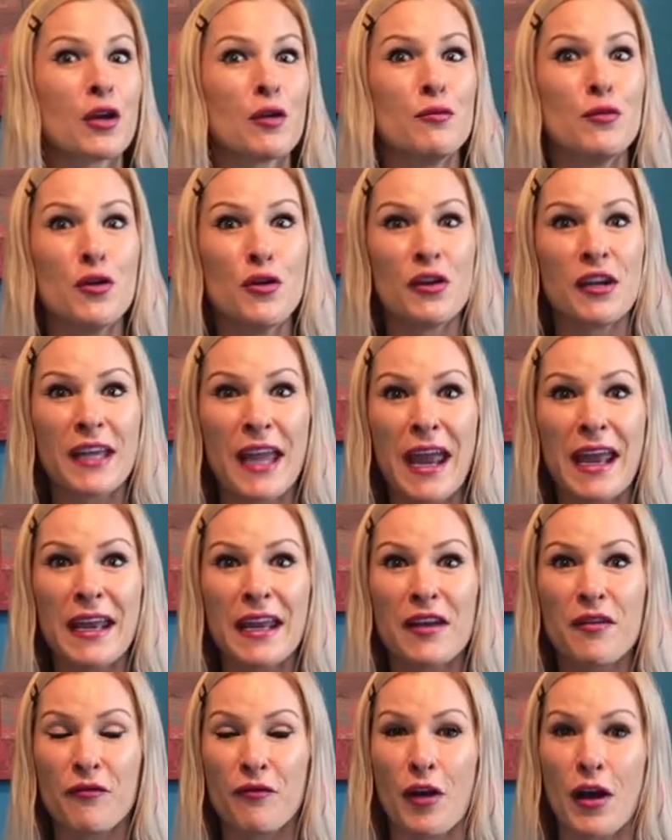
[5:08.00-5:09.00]

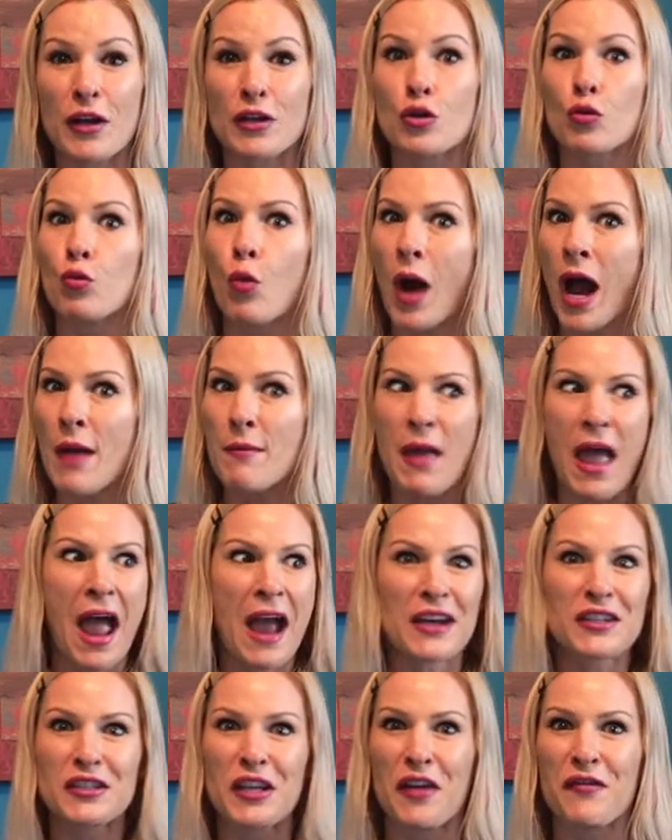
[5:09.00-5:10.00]
communicating in French while I'm
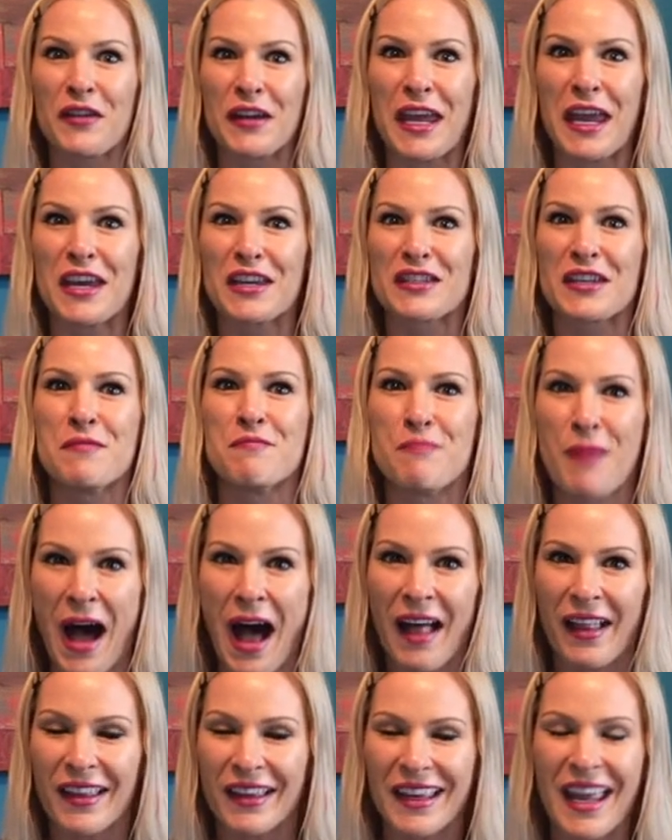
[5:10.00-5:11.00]
actually on vacation in
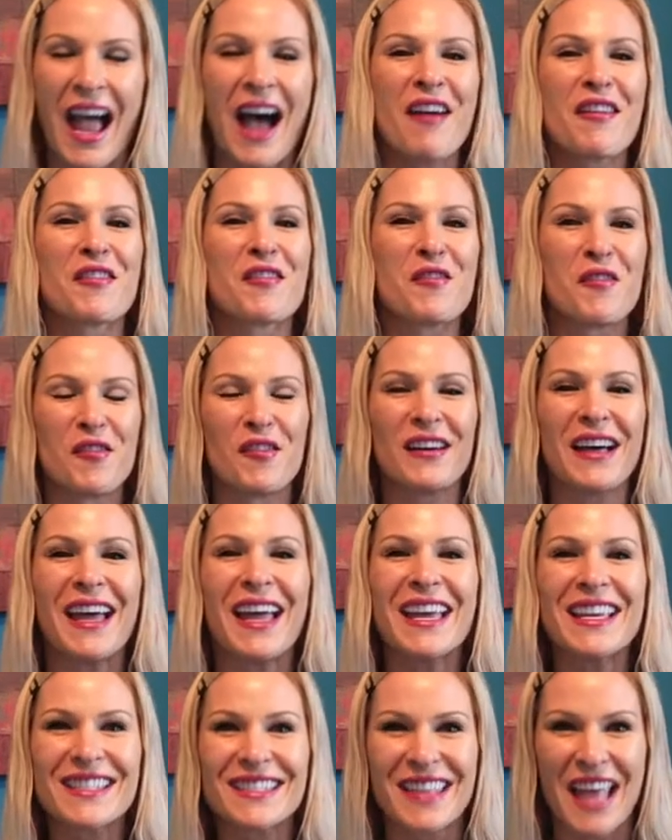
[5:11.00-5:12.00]
Bali. How cool
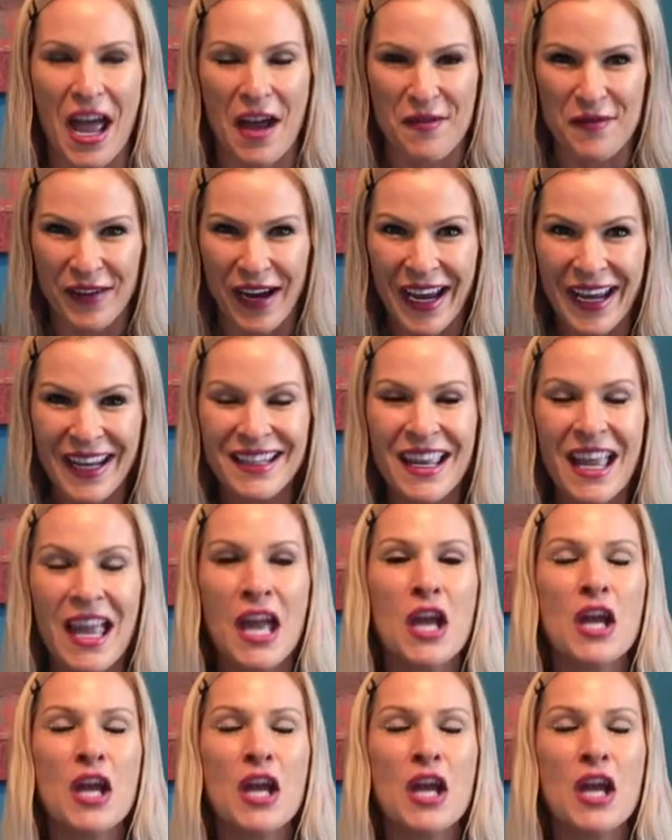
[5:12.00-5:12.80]
is that, right?